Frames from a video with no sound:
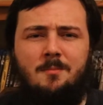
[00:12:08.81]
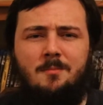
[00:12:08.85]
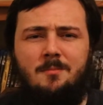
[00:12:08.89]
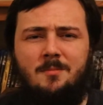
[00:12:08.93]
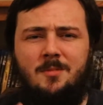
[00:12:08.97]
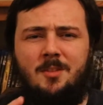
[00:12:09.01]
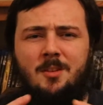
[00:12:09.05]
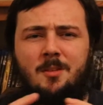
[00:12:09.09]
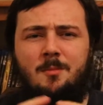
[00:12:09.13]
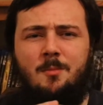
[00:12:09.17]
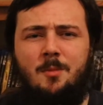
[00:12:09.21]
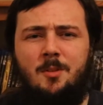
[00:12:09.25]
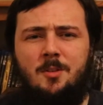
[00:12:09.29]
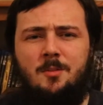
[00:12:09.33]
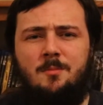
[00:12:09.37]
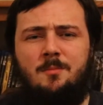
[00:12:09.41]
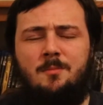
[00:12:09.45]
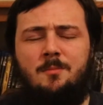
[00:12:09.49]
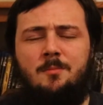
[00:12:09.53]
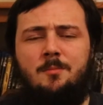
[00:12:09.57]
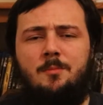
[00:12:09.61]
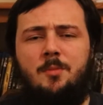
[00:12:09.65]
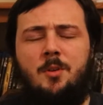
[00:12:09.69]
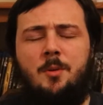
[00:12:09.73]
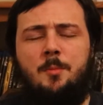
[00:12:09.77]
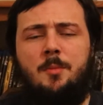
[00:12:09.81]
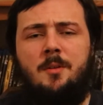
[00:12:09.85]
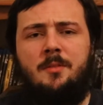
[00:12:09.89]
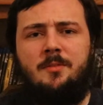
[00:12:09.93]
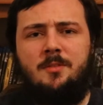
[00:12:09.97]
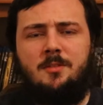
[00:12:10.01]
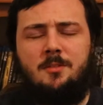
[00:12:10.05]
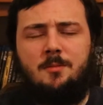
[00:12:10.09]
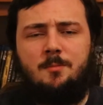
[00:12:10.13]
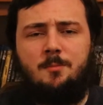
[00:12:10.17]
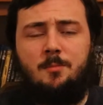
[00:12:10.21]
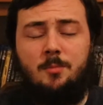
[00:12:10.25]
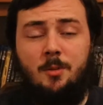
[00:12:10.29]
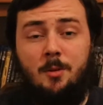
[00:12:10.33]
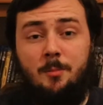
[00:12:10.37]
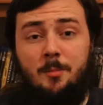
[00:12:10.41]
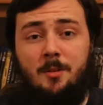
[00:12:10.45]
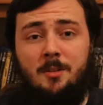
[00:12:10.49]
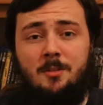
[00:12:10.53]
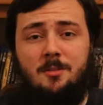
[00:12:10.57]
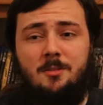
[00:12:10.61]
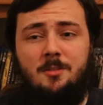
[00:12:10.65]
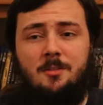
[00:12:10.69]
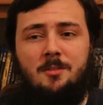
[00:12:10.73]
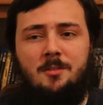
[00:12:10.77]
you know, modern
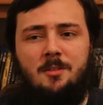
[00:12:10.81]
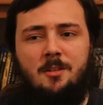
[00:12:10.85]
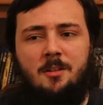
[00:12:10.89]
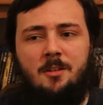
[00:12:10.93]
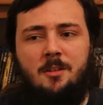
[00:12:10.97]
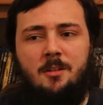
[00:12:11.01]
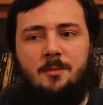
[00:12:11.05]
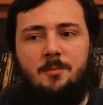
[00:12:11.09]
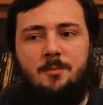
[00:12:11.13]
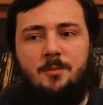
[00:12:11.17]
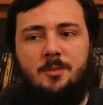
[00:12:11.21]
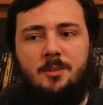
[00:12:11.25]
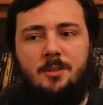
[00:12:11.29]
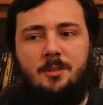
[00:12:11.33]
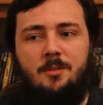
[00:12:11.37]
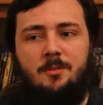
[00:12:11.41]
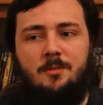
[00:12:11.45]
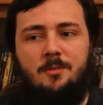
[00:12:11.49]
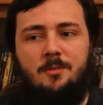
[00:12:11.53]
blockbusters. You know,